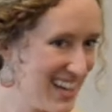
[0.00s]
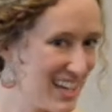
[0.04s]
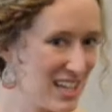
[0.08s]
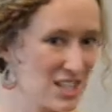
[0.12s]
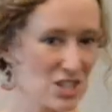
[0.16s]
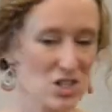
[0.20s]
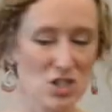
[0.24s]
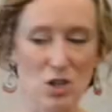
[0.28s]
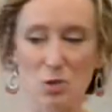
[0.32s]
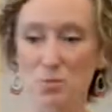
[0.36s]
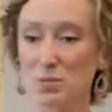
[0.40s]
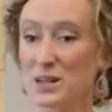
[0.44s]

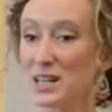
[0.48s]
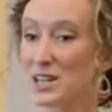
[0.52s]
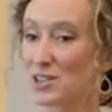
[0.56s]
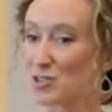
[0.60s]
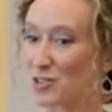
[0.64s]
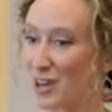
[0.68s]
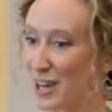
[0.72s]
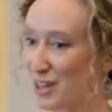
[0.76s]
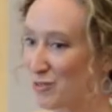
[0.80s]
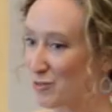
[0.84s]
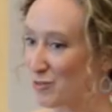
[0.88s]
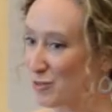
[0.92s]
So be
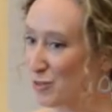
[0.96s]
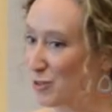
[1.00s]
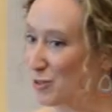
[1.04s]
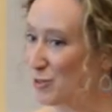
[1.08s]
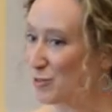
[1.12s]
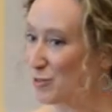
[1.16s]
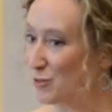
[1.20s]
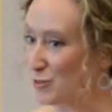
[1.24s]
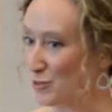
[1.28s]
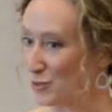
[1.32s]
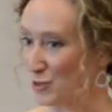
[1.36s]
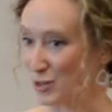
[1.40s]
grateful
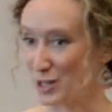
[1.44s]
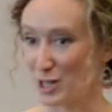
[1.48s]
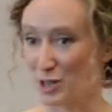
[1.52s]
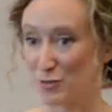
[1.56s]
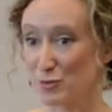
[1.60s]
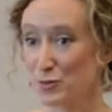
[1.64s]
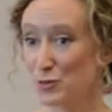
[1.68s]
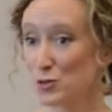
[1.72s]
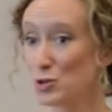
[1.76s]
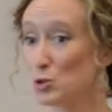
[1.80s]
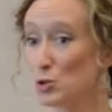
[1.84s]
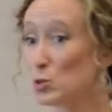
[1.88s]
for your
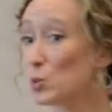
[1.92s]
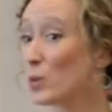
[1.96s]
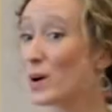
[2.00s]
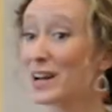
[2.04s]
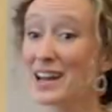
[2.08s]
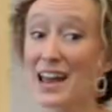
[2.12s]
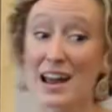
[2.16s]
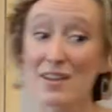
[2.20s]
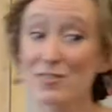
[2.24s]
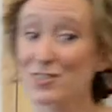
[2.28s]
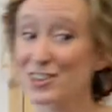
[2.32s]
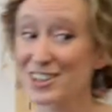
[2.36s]
food,
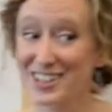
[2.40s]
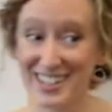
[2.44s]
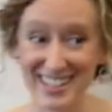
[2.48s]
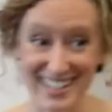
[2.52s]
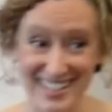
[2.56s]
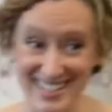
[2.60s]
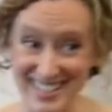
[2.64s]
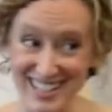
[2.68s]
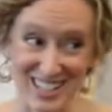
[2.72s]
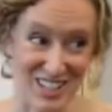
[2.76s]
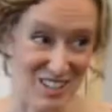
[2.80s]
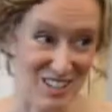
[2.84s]
whatever it
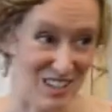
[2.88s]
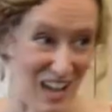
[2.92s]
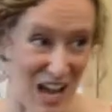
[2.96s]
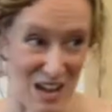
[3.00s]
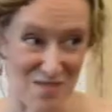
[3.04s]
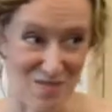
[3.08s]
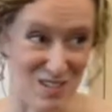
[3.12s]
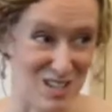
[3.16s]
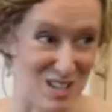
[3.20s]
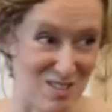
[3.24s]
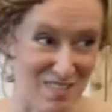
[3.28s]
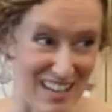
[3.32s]
is that you
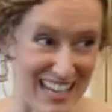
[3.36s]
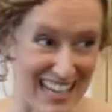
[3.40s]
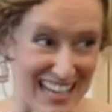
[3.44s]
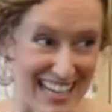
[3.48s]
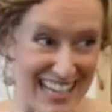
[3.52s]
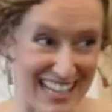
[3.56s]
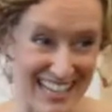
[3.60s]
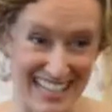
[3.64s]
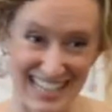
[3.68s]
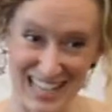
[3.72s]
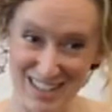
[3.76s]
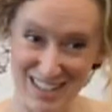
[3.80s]
happen to be
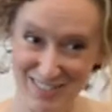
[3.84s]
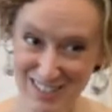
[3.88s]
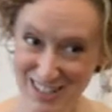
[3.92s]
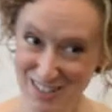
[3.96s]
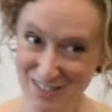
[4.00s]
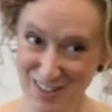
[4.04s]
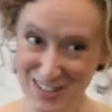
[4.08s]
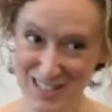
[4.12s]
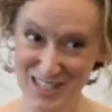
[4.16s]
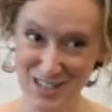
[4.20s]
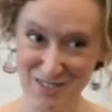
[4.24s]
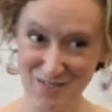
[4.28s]
eating, even if
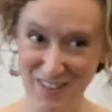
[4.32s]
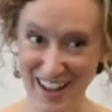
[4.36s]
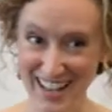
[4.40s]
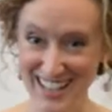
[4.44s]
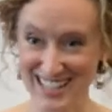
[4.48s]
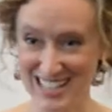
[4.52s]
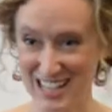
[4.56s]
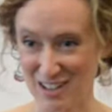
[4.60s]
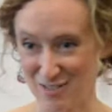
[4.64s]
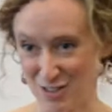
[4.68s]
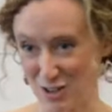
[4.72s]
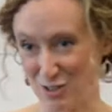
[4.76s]
it's the baked
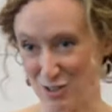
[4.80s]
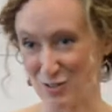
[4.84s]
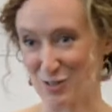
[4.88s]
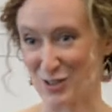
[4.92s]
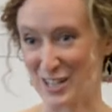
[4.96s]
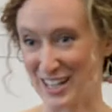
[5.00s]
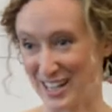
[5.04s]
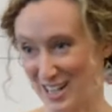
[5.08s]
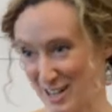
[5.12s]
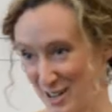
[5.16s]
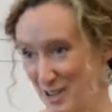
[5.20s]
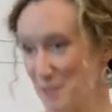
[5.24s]
stuff over
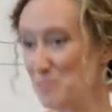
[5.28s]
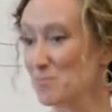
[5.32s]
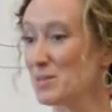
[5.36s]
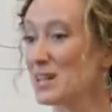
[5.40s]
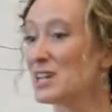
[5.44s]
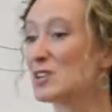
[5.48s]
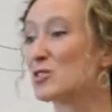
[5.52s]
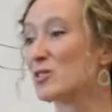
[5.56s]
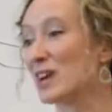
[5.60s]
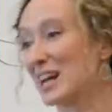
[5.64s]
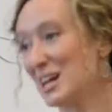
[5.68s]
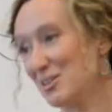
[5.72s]
here, be
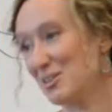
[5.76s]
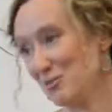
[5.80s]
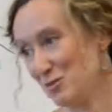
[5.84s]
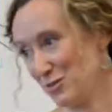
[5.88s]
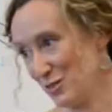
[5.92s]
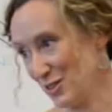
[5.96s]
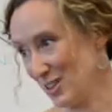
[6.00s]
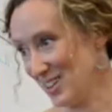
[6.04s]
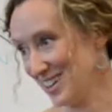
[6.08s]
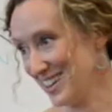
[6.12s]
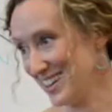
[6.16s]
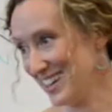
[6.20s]

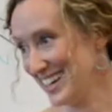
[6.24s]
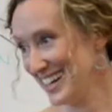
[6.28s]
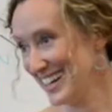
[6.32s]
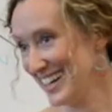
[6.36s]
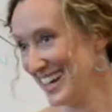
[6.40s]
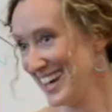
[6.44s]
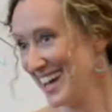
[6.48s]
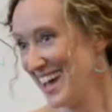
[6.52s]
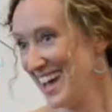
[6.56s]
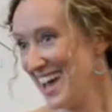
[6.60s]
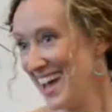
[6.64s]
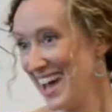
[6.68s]
grateful.
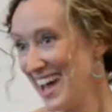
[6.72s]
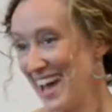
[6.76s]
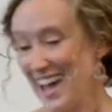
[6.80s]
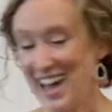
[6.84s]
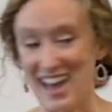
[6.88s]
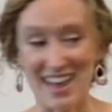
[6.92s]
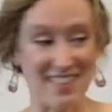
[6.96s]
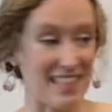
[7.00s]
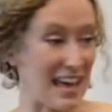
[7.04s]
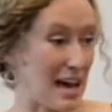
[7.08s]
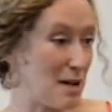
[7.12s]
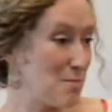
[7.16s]

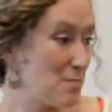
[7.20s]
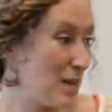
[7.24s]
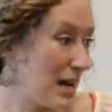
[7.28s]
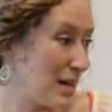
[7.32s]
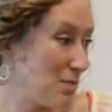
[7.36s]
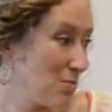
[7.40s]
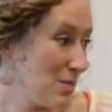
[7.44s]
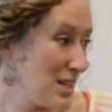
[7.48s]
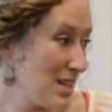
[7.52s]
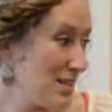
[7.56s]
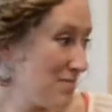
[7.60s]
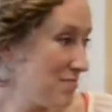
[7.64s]
And that
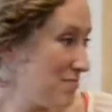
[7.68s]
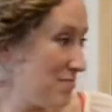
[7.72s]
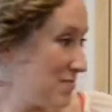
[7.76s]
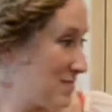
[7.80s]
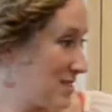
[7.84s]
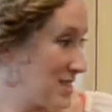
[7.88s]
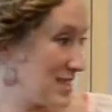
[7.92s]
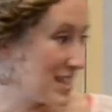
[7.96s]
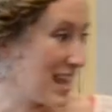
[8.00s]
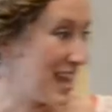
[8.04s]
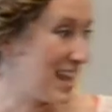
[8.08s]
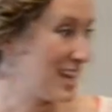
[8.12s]
might mean
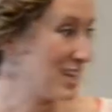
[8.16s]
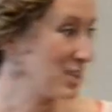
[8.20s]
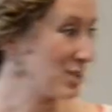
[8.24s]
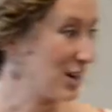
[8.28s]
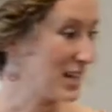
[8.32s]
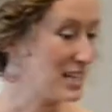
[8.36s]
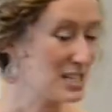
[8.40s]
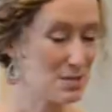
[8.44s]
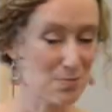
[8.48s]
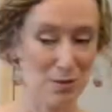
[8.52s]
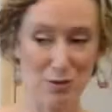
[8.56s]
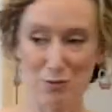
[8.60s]
saying
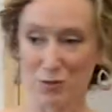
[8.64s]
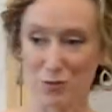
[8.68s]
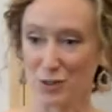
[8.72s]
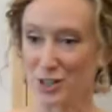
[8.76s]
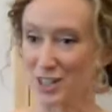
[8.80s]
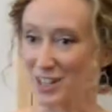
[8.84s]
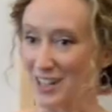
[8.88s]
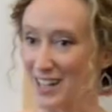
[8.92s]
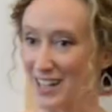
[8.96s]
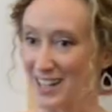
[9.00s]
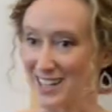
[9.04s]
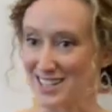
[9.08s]
grace before
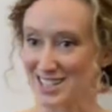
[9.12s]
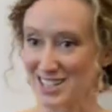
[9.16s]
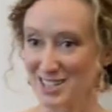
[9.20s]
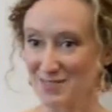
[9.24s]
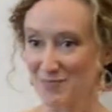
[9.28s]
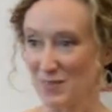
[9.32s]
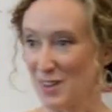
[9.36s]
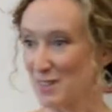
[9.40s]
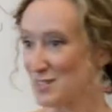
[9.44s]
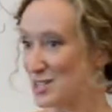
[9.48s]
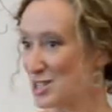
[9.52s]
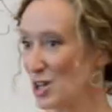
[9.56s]
you eat.
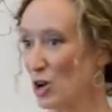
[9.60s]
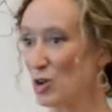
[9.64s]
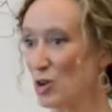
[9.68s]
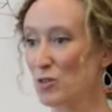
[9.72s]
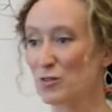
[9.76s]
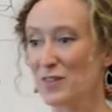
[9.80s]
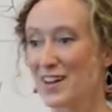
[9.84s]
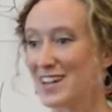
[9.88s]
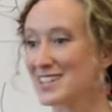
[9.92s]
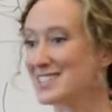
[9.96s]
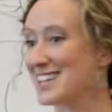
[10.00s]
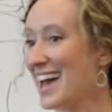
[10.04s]
It's so
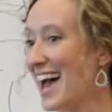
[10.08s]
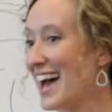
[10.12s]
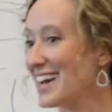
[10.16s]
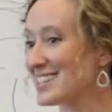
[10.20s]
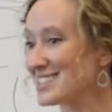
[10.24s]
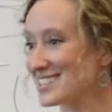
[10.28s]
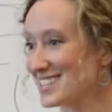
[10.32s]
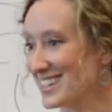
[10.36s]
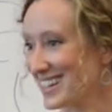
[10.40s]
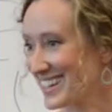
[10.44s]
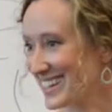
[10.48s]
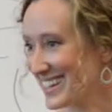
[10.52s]

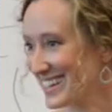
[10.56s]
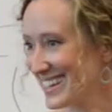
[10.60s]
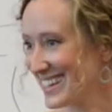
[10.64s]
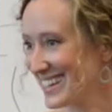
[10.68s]
fantastic.